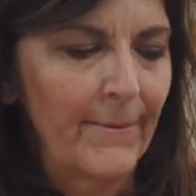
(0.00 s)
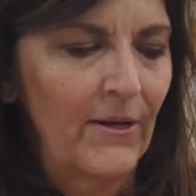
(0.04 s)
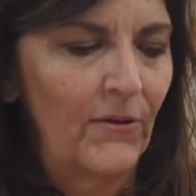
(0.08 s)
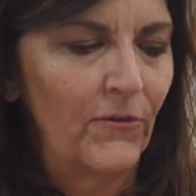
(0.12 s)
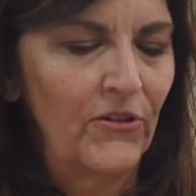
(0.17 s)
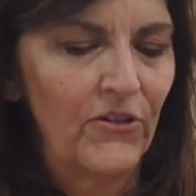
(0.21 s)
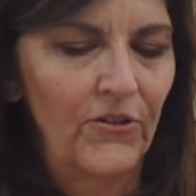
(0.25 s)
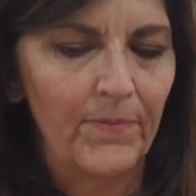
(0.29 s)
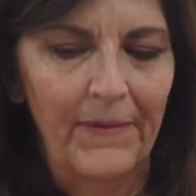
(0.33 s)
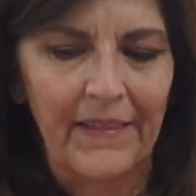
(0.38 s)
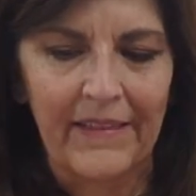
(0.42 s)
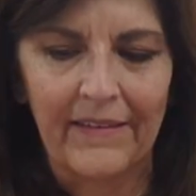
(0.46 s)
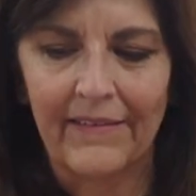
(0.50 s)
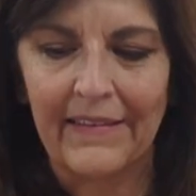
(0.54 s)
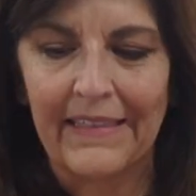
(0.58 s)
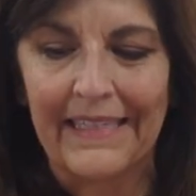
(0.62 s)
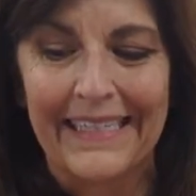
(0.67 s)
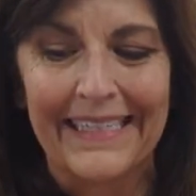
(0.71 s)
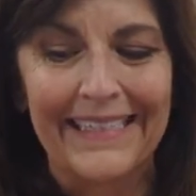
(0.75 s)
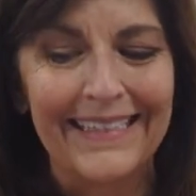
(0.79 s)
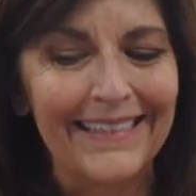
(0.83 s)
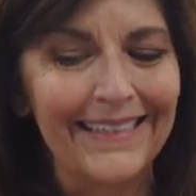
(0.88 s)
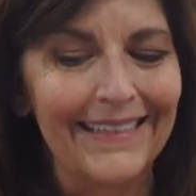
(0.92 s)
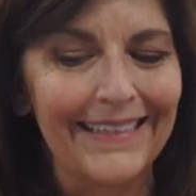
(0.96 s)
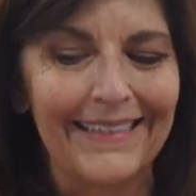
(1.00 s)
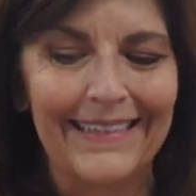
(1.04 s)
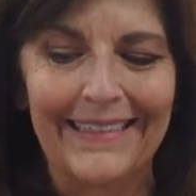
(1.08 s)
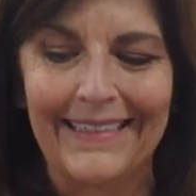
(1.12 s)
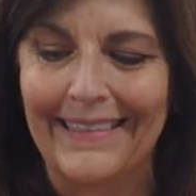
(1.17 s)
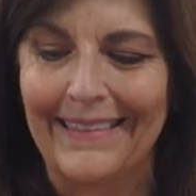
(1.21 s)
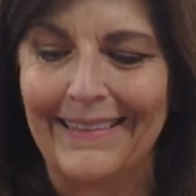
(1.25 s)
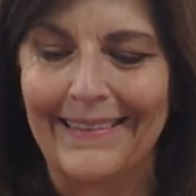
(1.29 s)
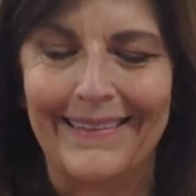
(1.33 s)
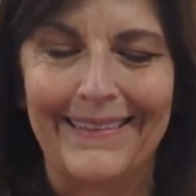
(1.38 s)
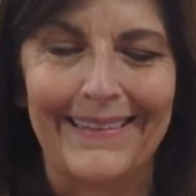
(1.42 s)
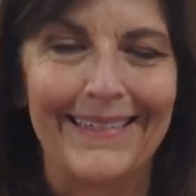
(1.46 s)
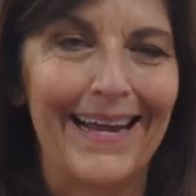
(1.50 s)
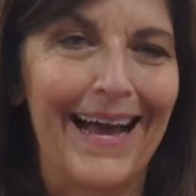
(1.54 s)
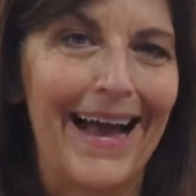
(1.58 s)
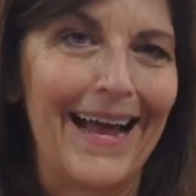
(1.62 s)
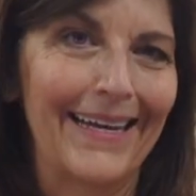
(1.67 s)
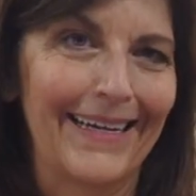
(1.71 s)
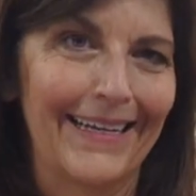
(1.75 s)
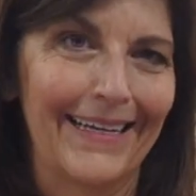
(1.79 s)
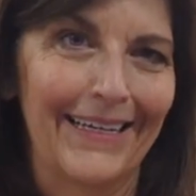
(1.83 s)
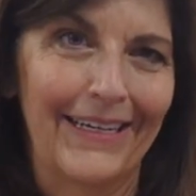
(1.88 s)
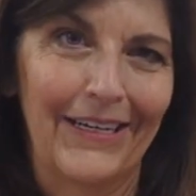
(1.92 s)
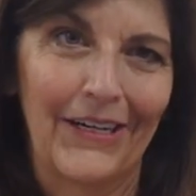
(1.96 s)
which means the Inulin is
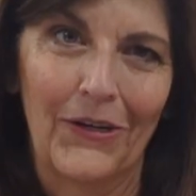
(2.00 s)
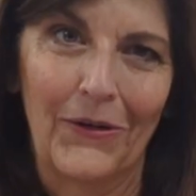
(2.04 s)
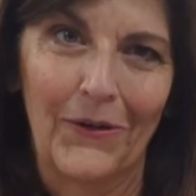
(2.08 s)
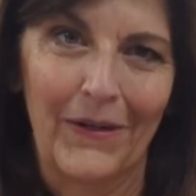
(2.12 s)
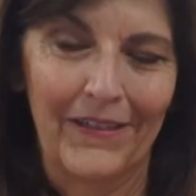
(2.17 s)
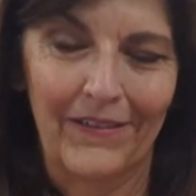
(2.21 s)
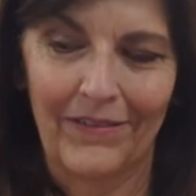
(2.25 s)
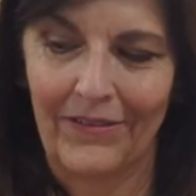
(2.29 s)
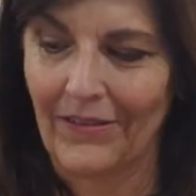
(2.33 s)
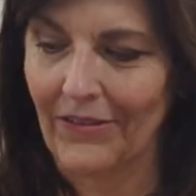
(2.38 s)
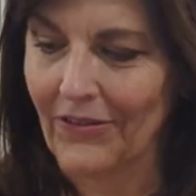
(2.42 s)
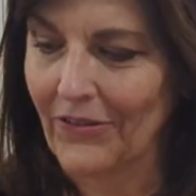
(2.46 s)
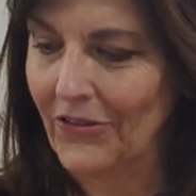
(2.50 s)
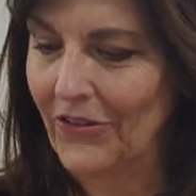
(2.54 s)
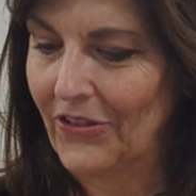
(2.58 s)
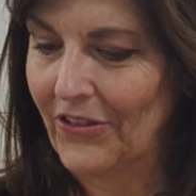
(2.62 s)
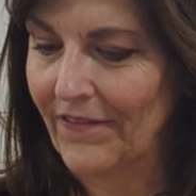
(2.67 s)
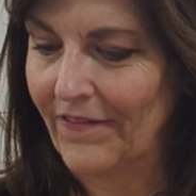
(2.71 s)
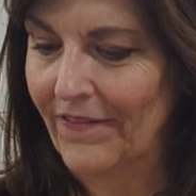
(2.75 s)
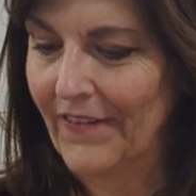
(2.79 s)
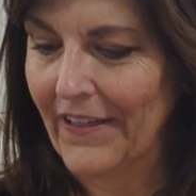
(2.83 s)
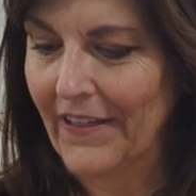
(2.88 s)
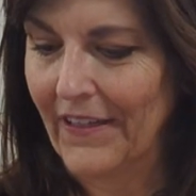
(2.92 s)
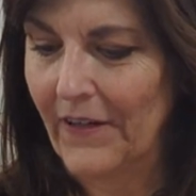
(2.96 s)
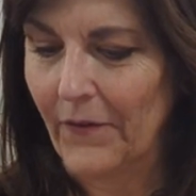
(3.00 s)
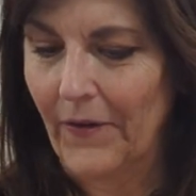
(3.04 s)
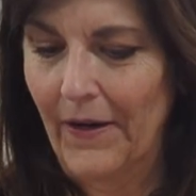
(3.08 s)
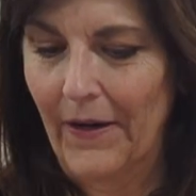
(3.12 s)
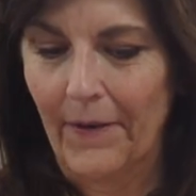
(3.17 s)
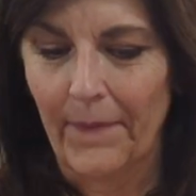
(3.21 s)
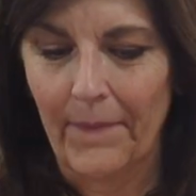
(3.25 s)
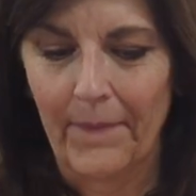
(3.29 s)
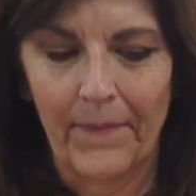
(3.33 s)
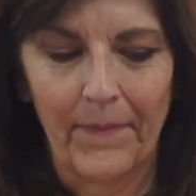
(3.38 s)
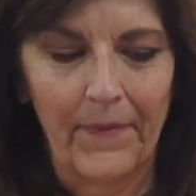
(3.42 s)
not going to go into solution very well.